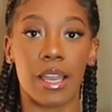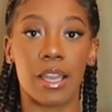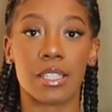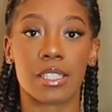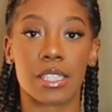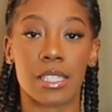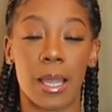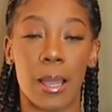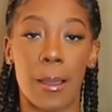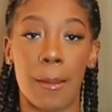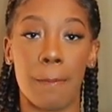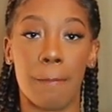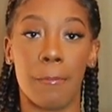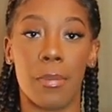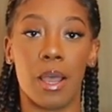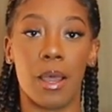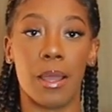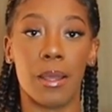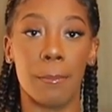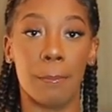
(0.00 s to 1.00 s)

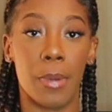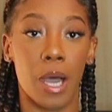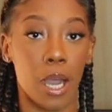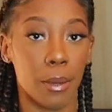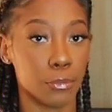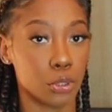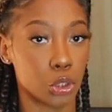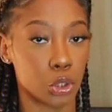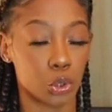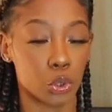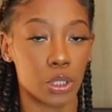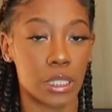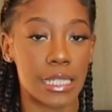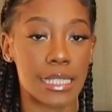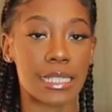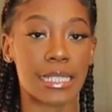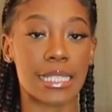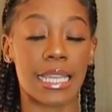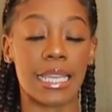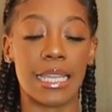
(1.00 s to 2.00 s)
some mom
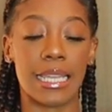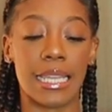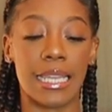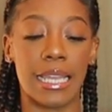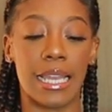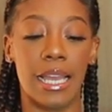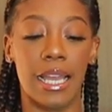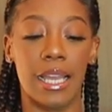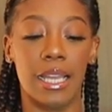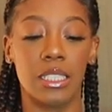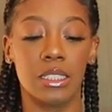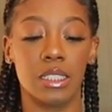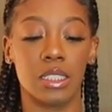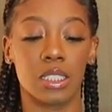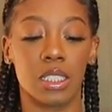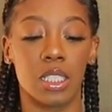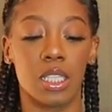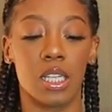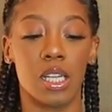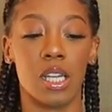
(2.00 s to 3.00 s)
shorts and
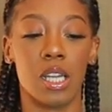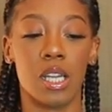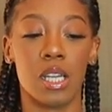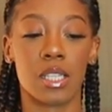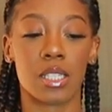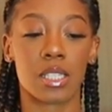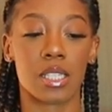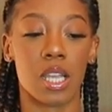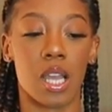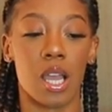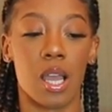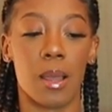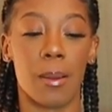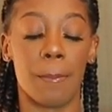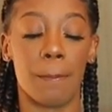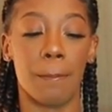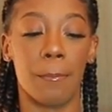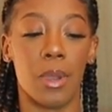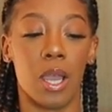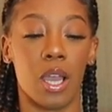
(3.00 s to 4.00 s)
uh,
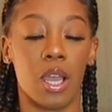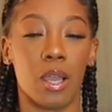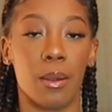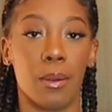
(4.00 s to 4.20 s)
some